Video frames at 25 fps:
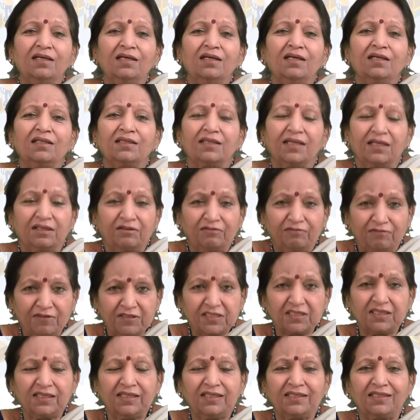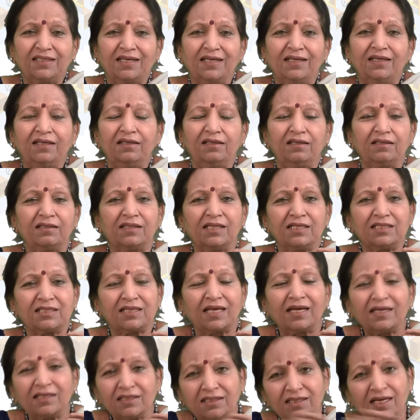that facilitate this
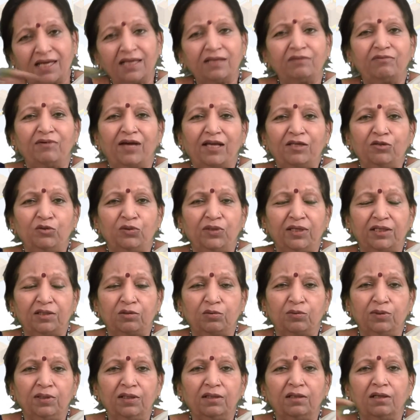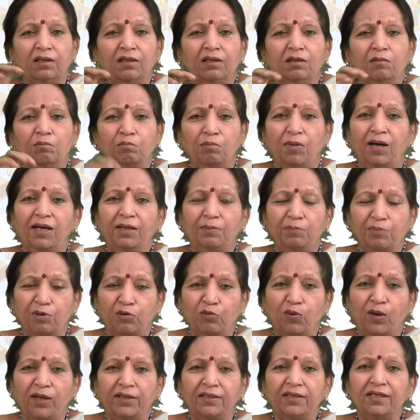entire value network by
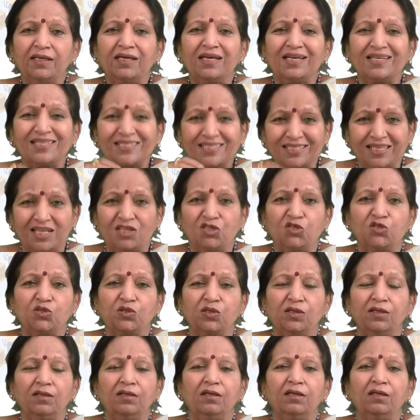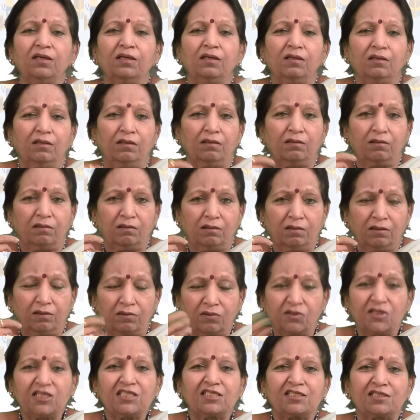providing essential
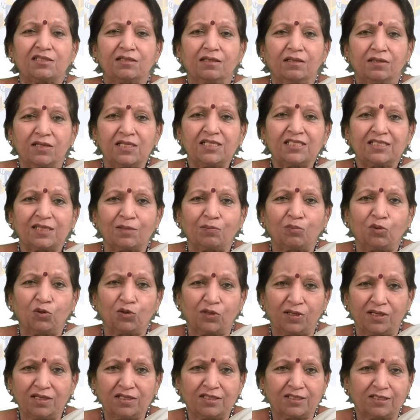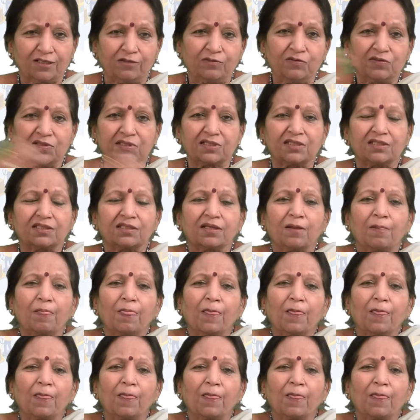risk supporting services.